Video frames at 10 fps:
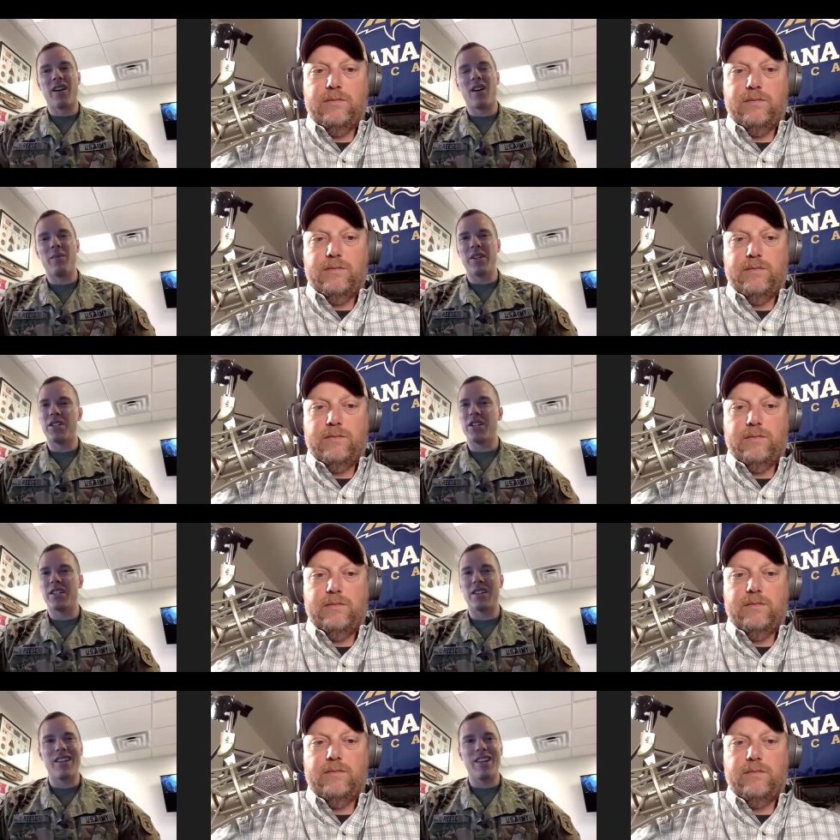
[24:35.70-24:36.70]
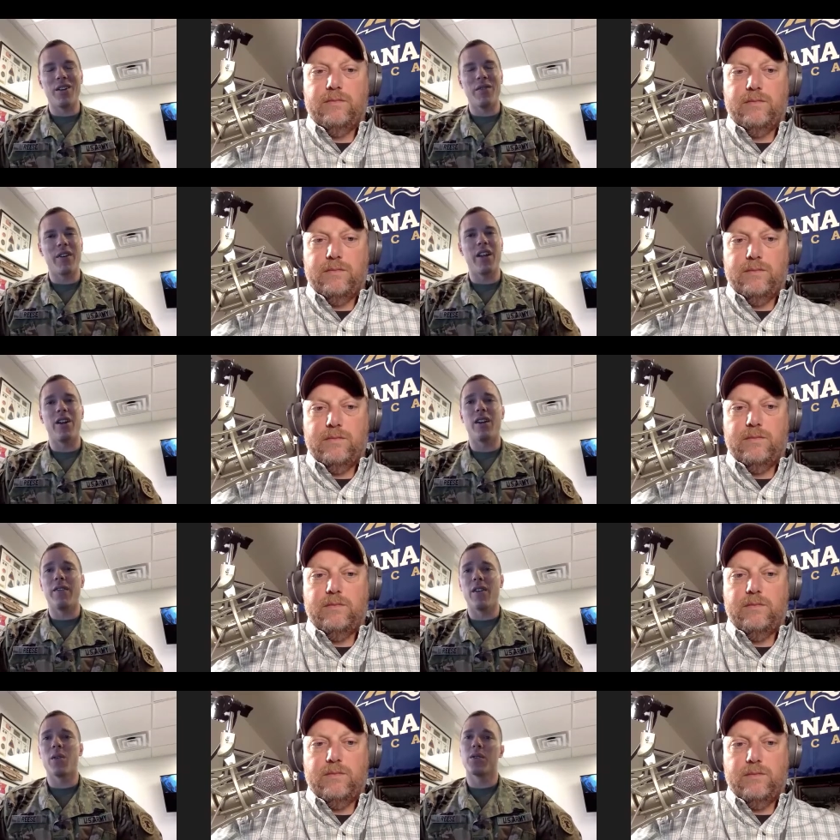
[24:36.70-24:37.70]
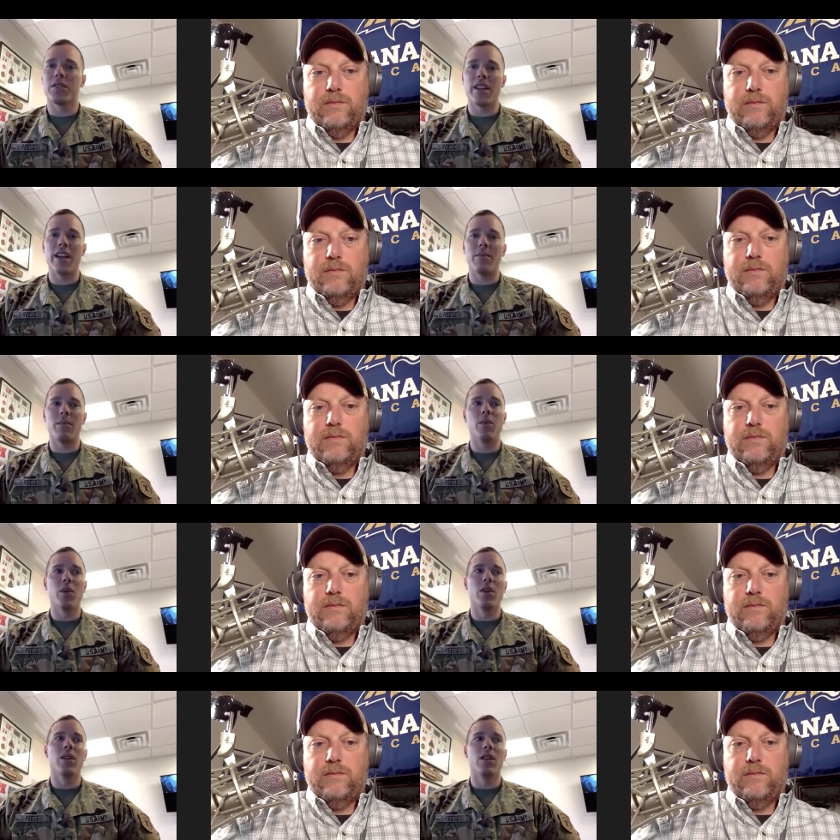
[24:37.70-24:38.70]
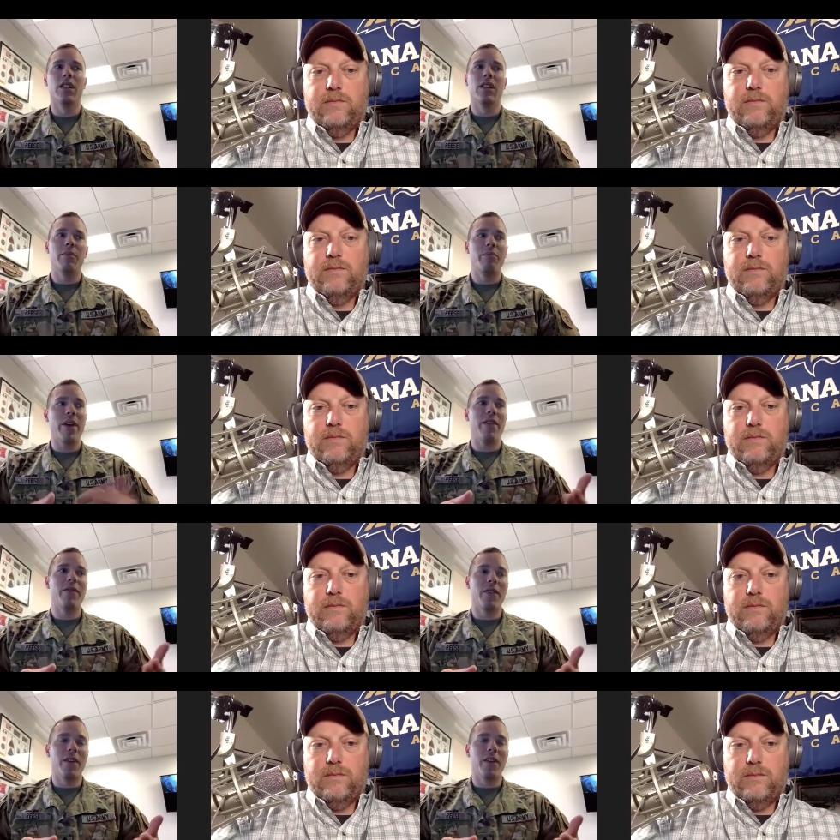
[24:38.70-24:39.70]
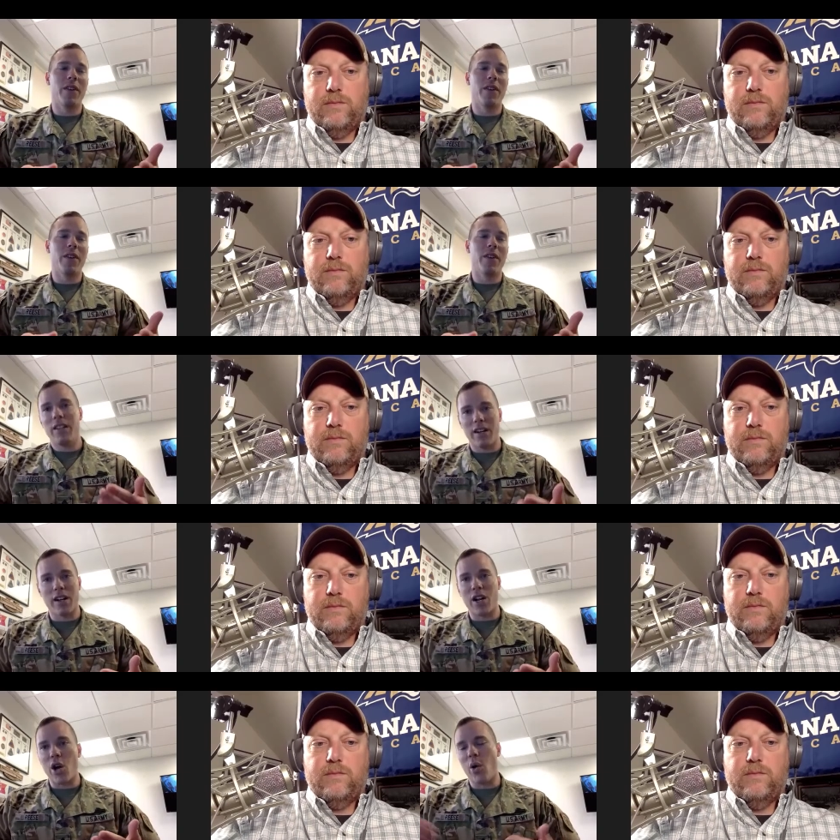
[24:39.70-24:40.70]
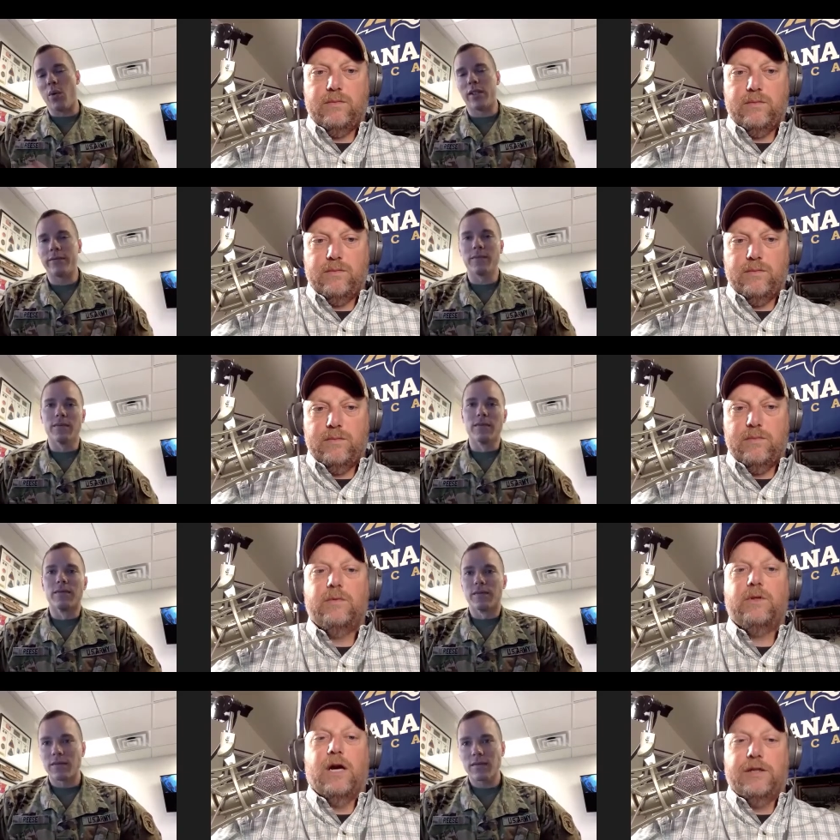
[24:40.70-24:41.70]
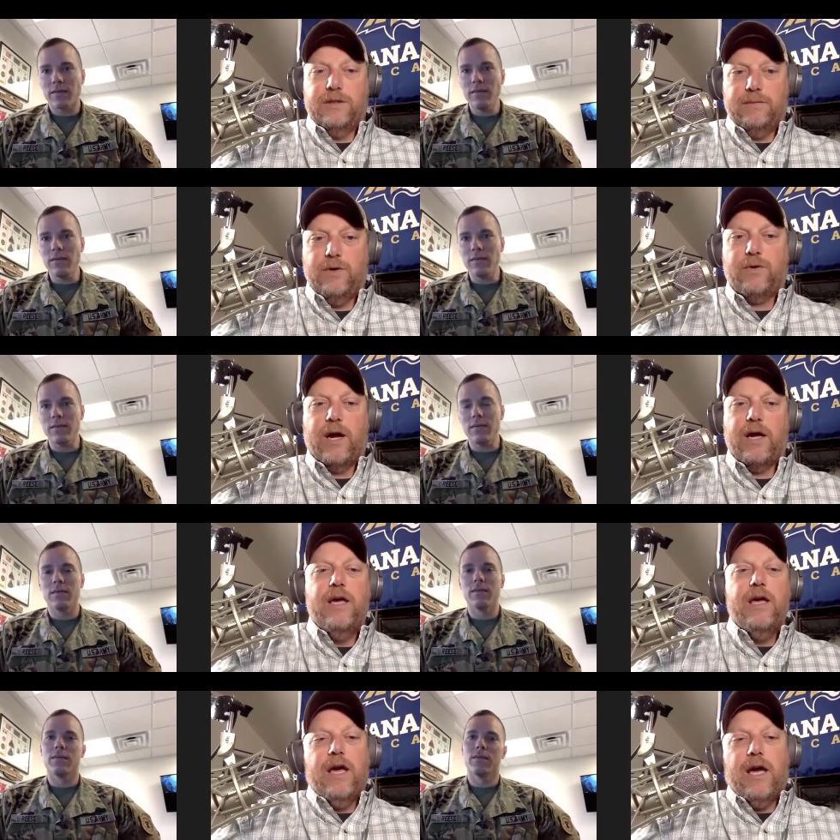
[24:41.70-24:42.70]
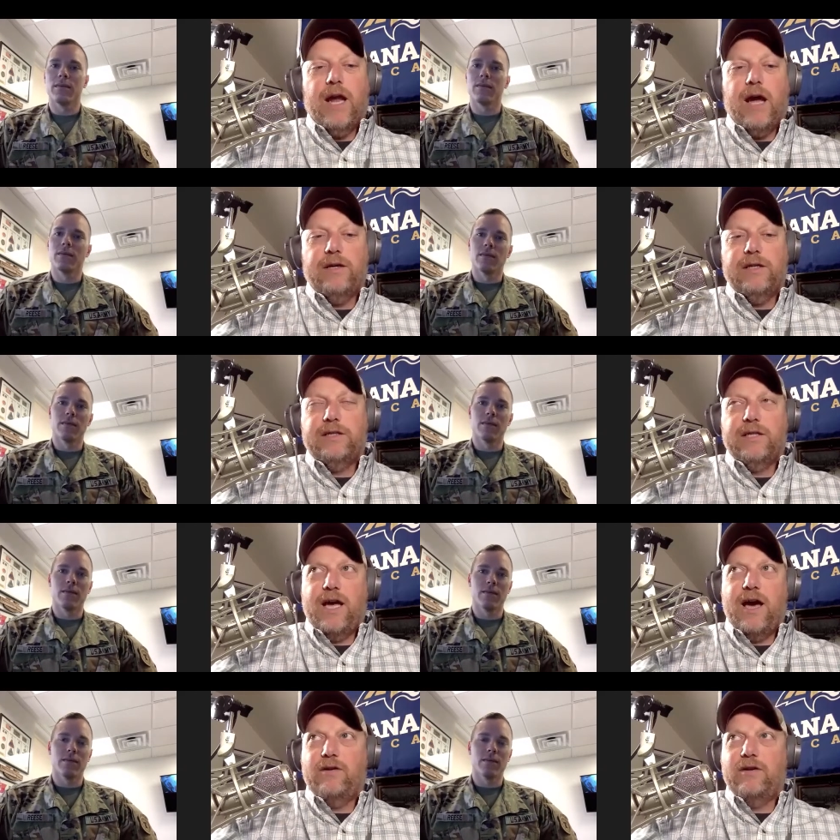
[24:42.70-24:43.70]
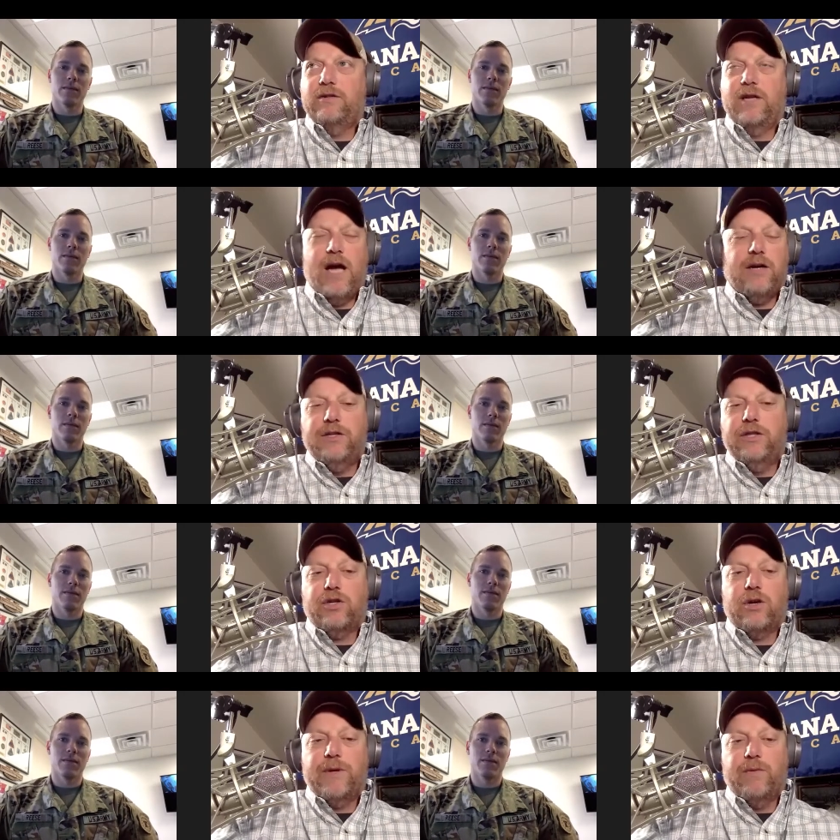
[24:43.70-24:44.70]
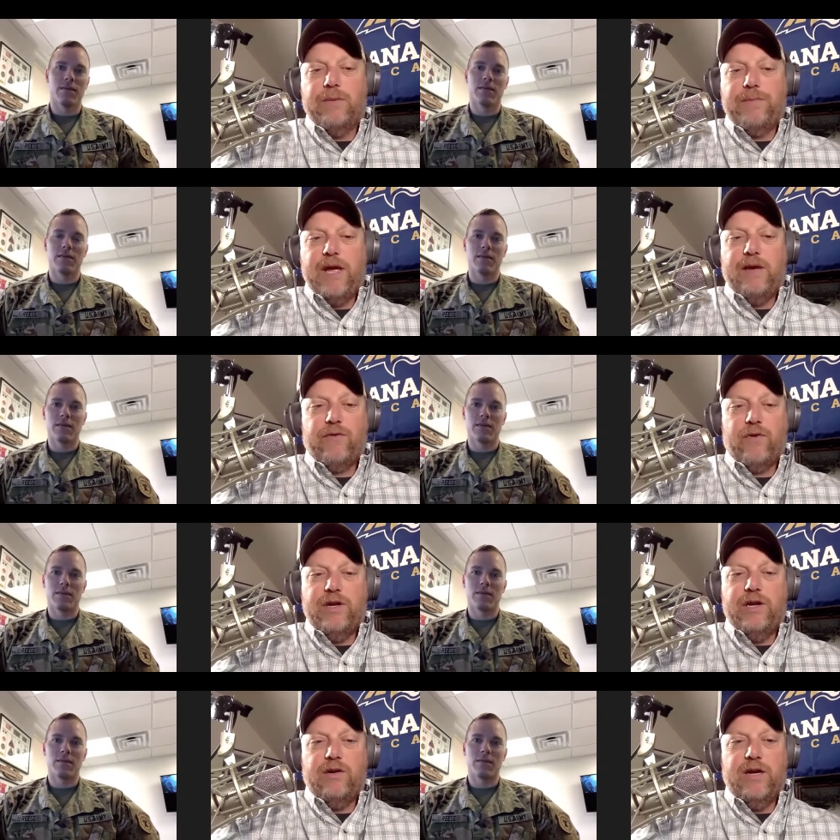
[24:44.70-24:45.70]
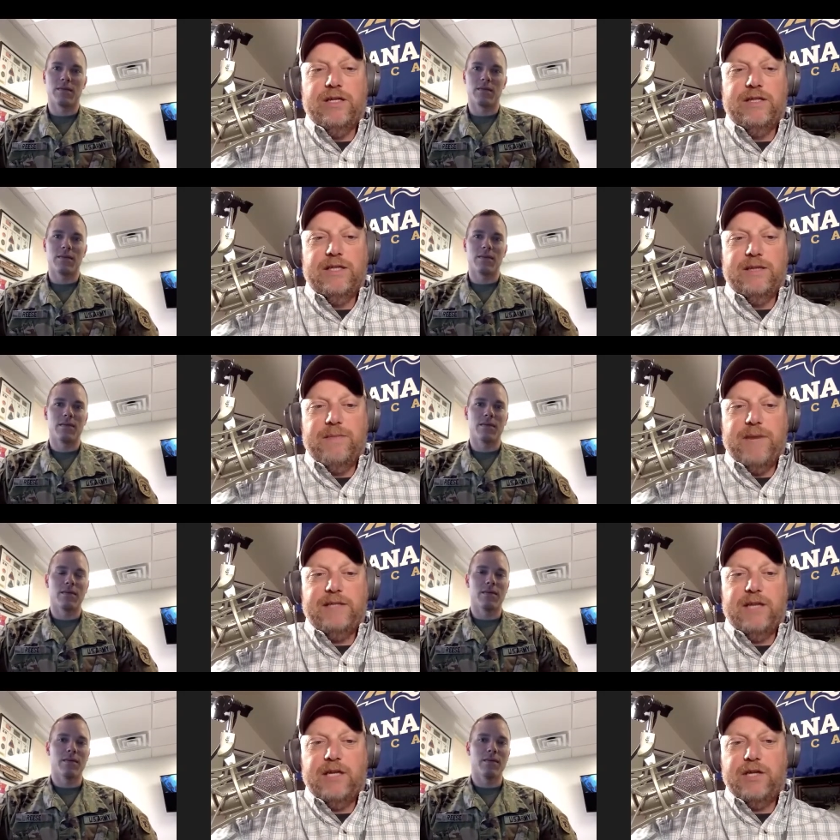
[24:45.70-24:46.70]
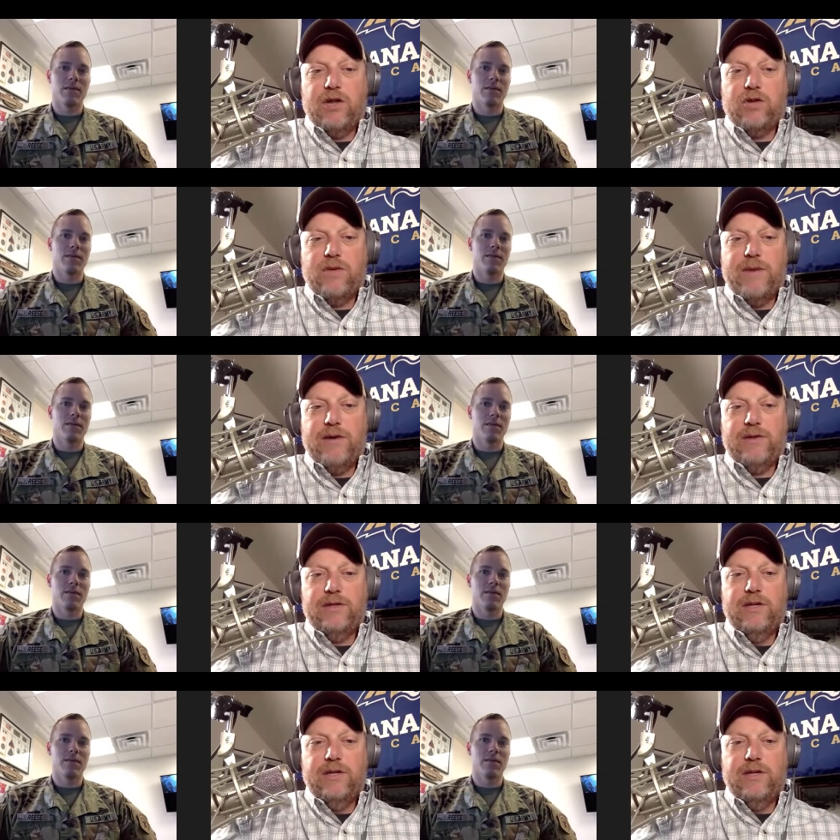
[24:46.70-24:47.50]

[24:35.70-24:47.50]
Speaker 1: of thumb, it's just a year for year. If Uncle Sam will pay for a year, you're going to owe one.
Speaker 2: Gotcha. Okay. And how does how do how do you determine what paying for a year is? Is it based on a dollar amount